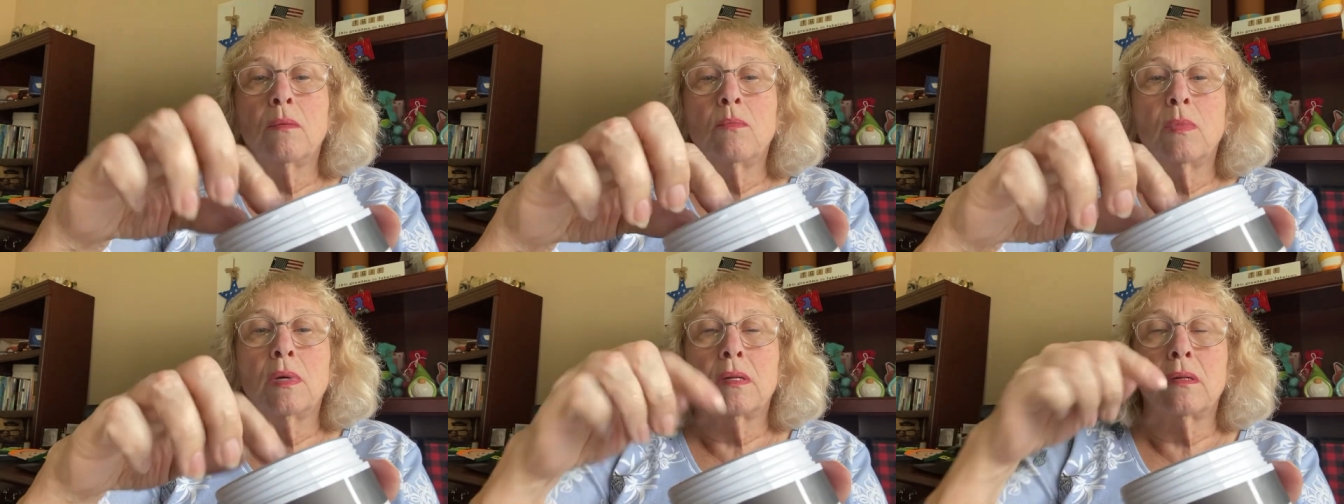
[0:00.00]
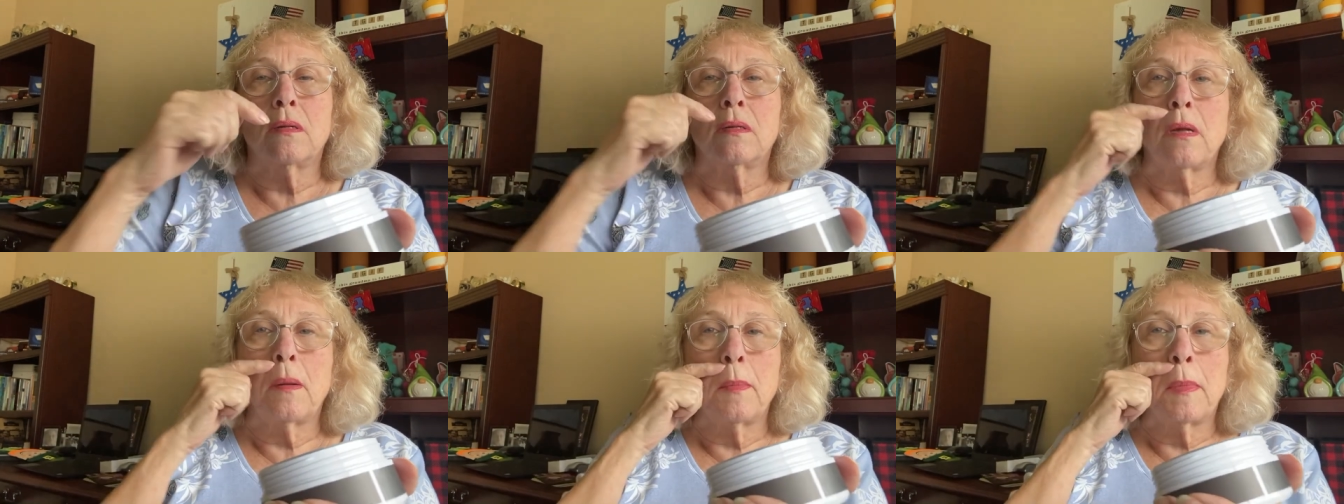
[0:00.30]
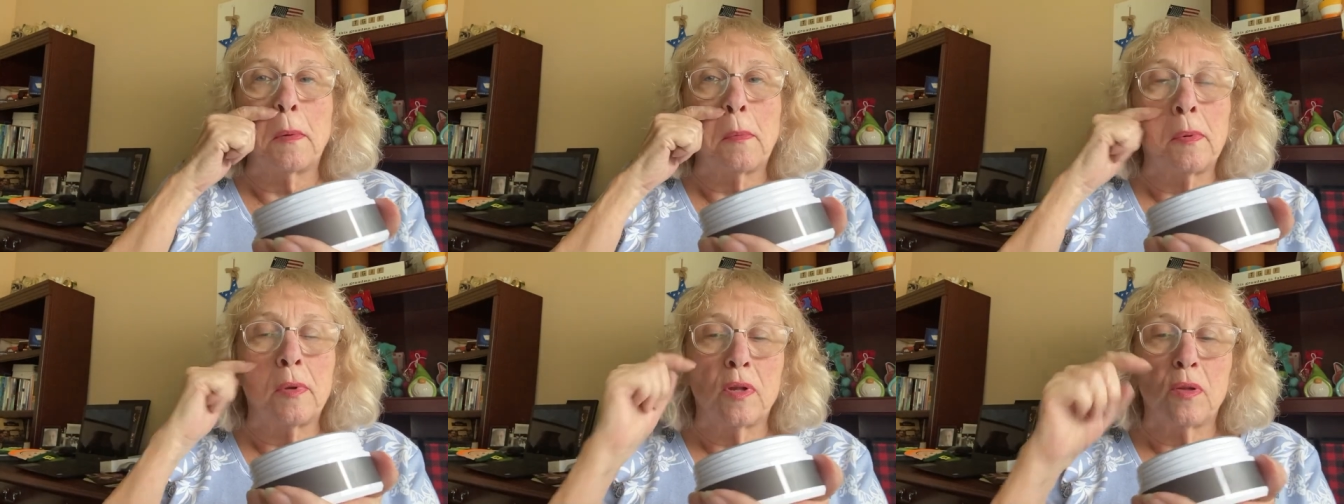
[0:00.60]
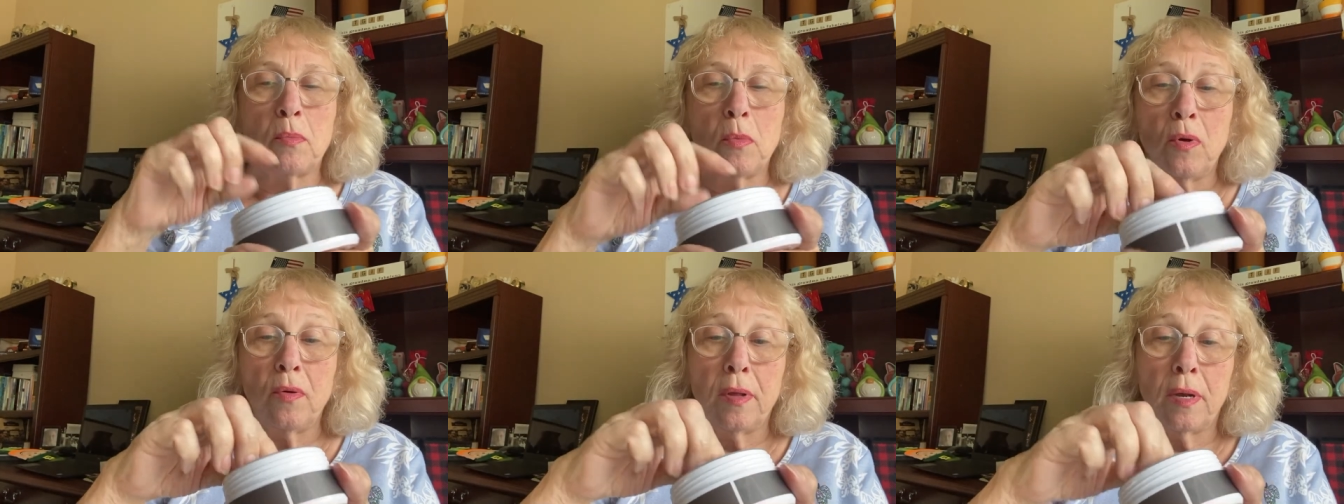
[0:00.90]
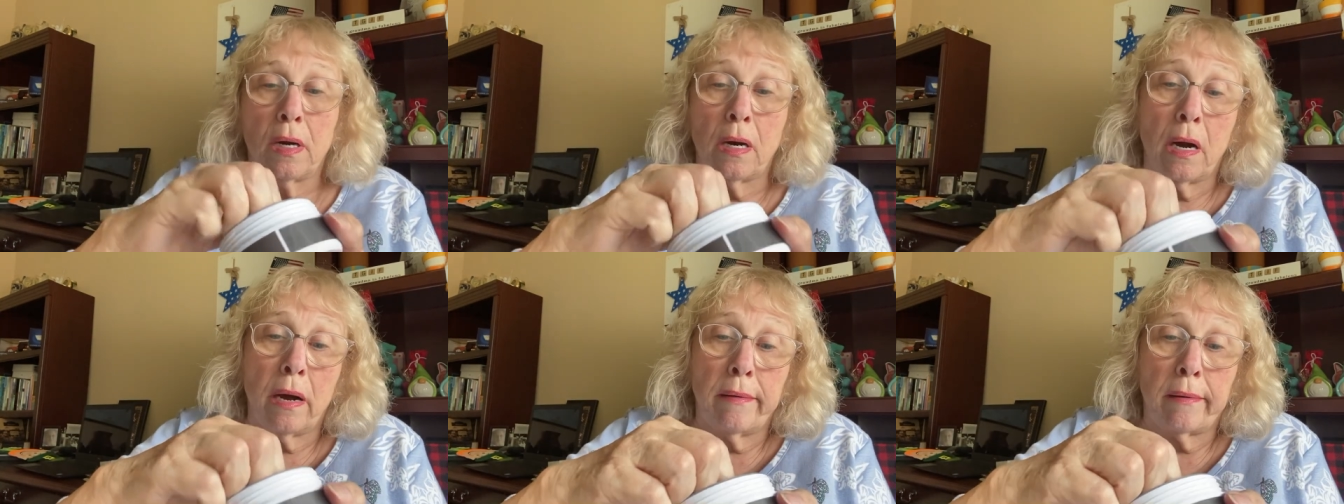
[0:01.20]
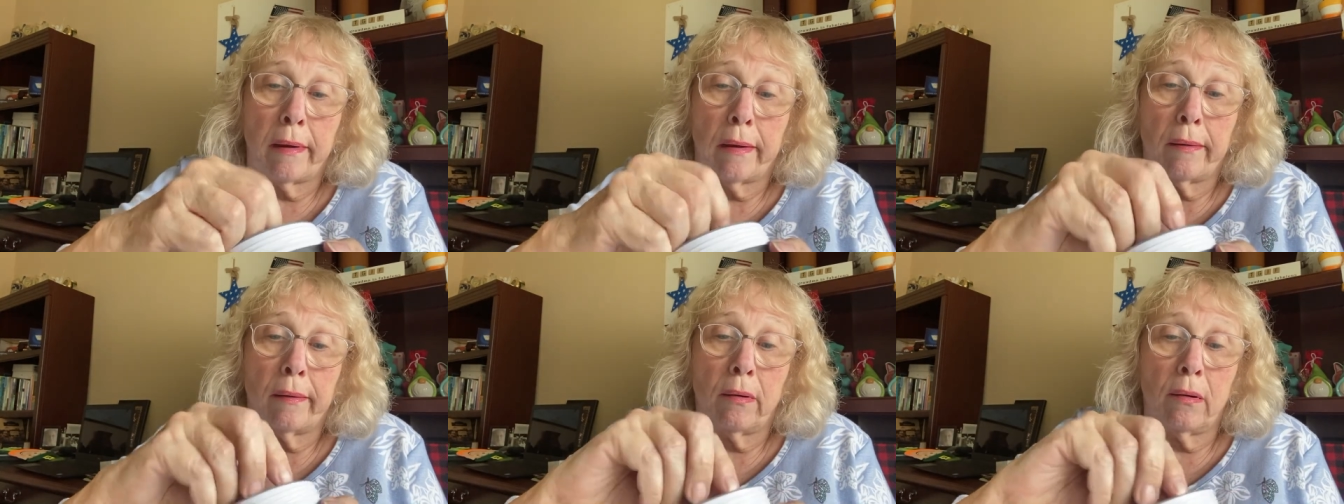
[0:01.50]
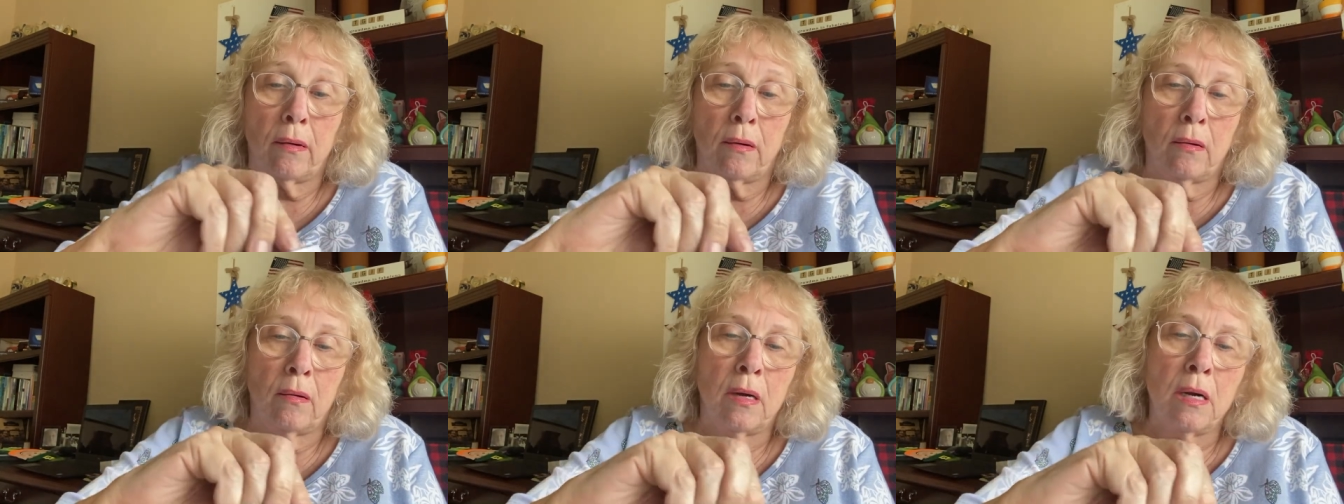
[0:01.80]
but something to smooth it on, I
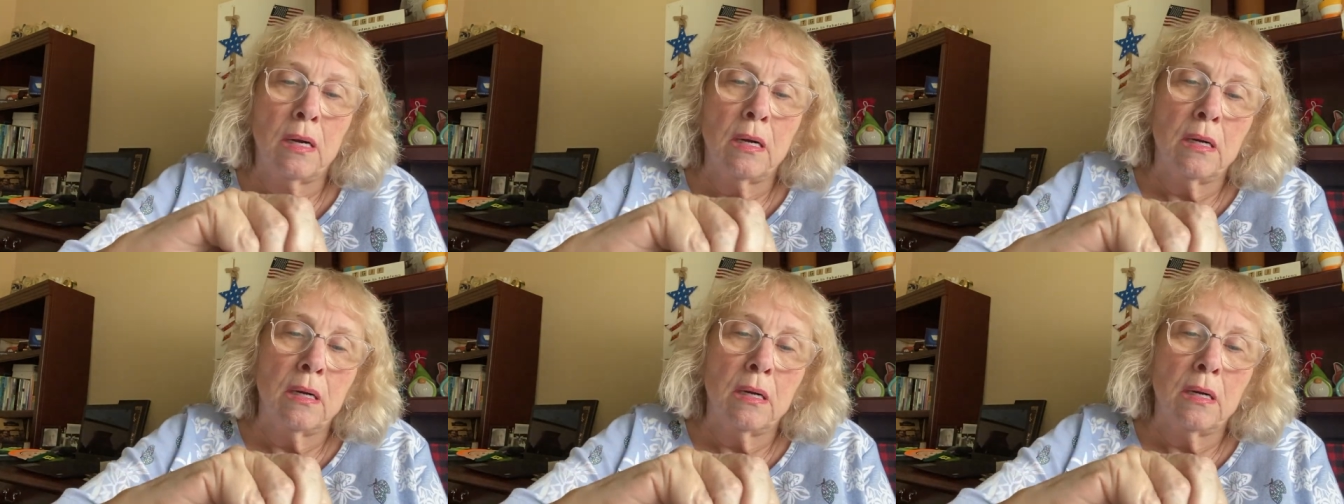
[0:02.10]
don't know.